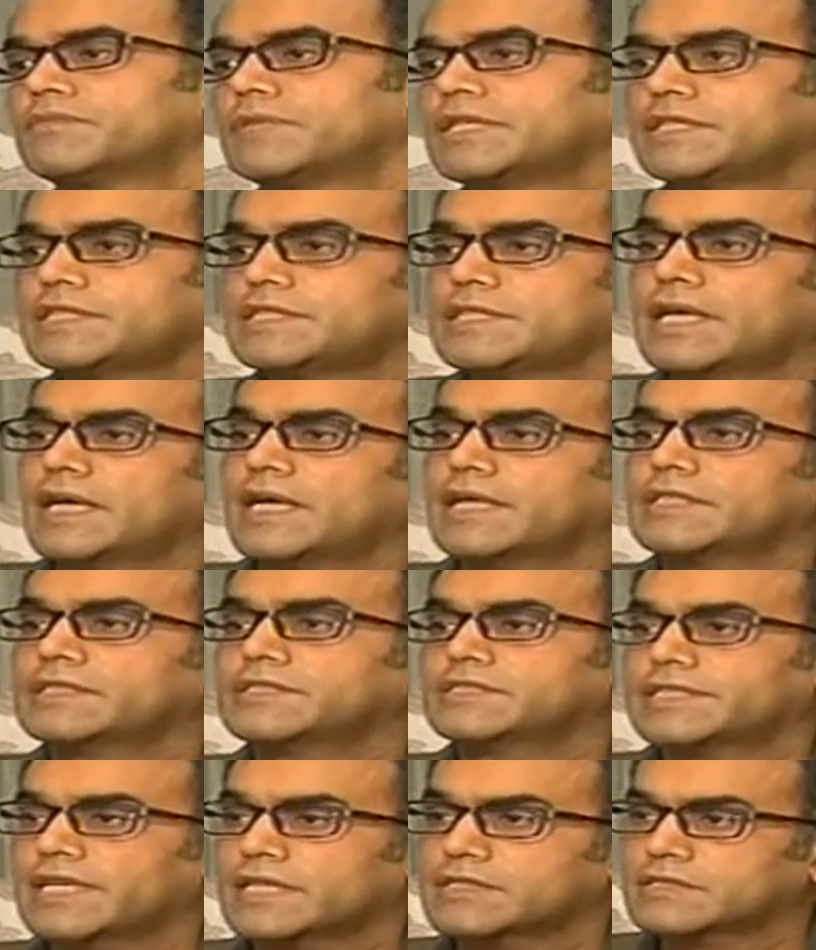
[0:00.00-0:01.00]

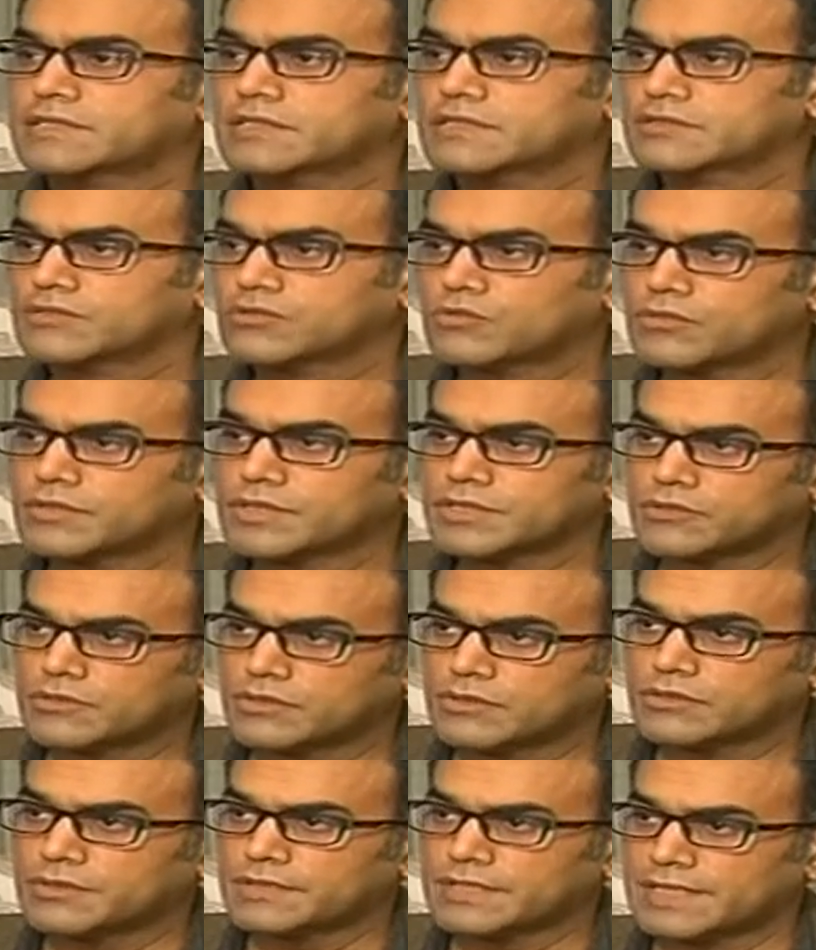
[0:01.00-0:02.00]
PTI checks its own,
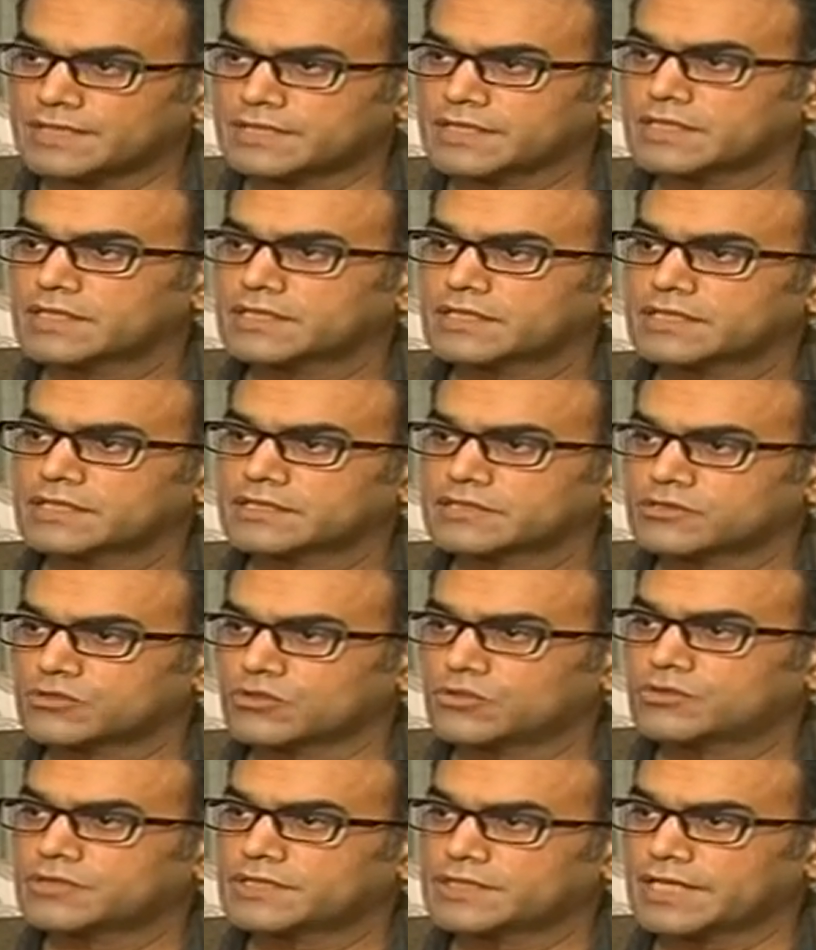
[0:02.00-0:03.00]
rhetoric, its
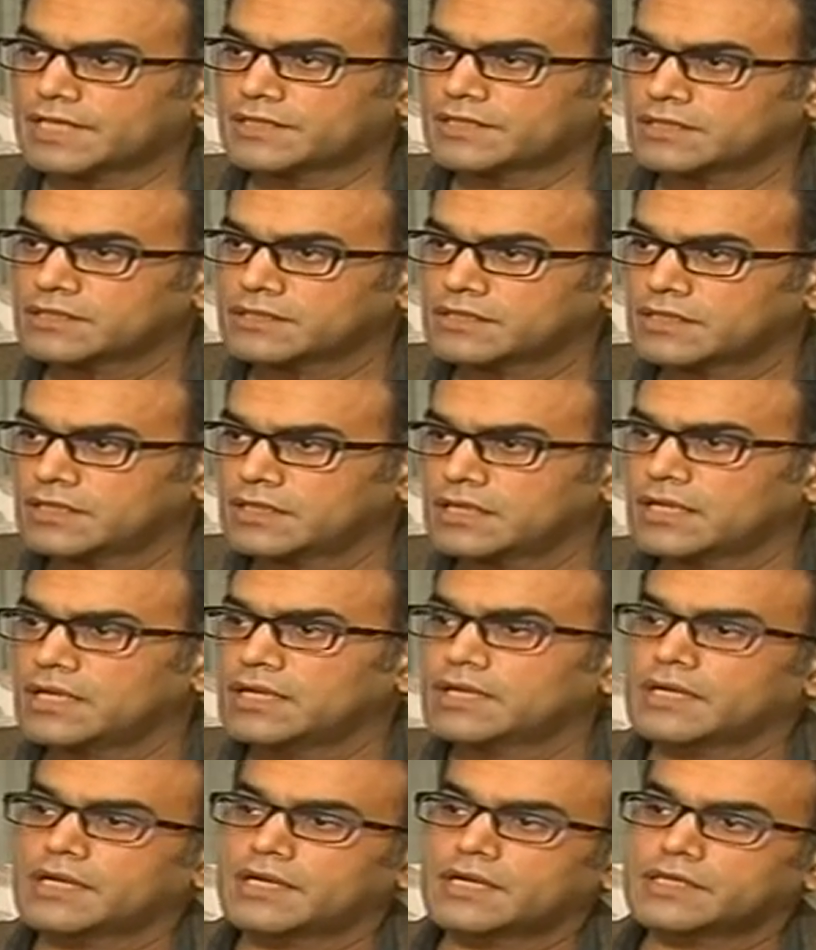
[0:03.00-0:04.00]
tone, tenor,
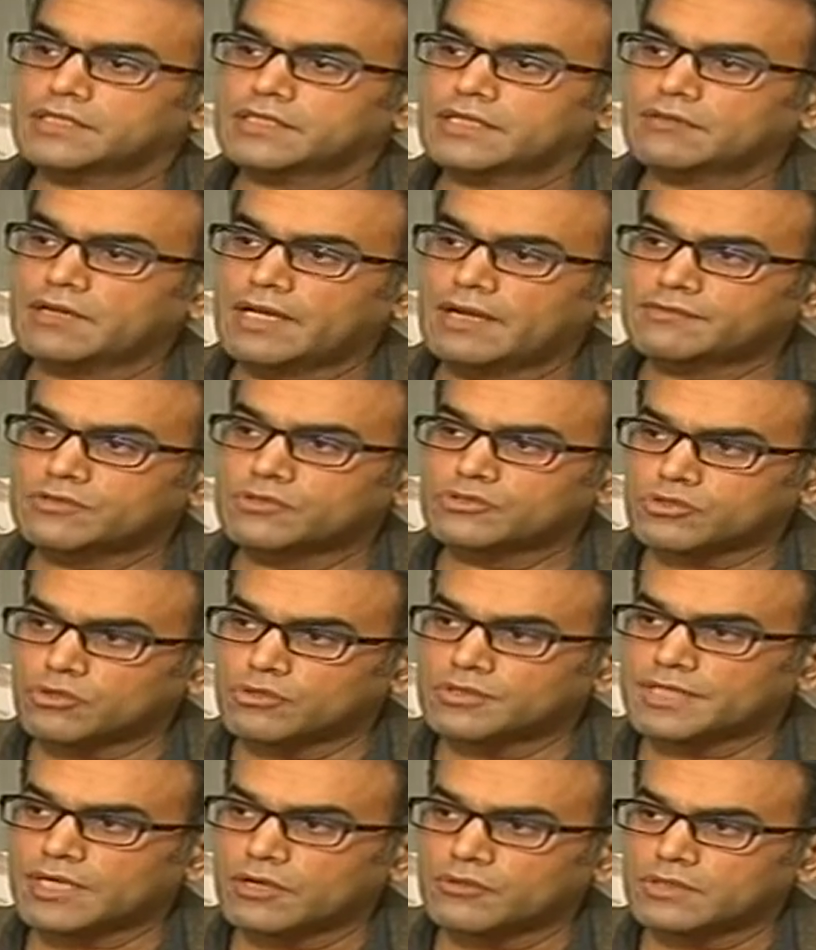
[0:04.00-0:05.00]
they will have to
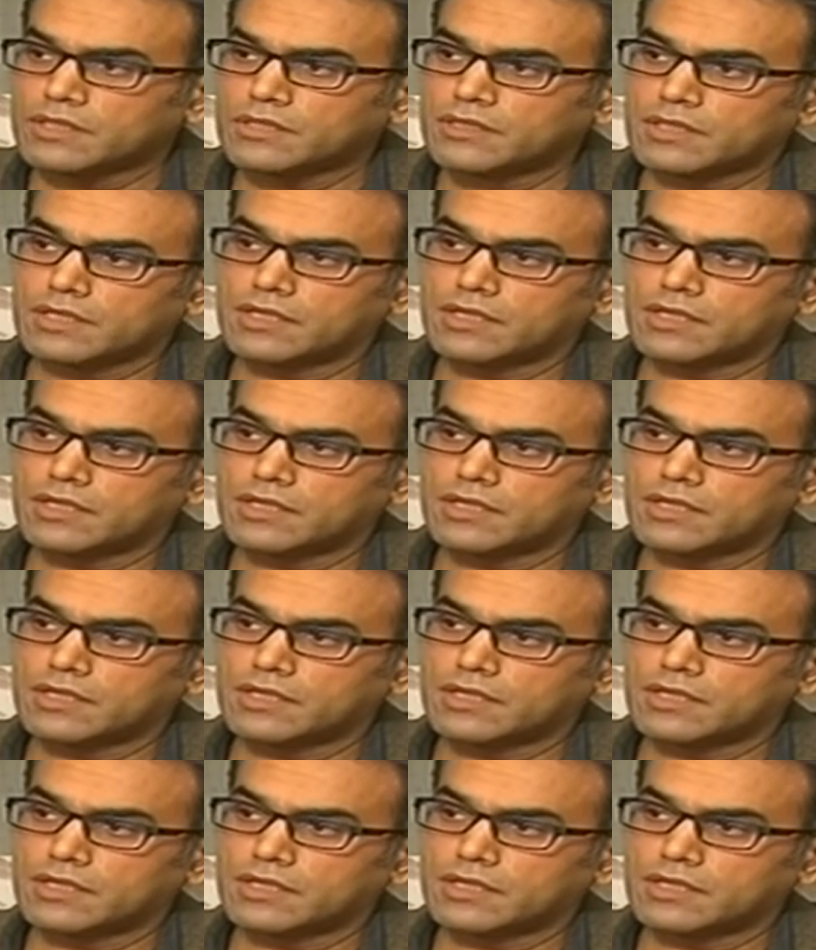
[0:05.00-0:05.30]
tone down.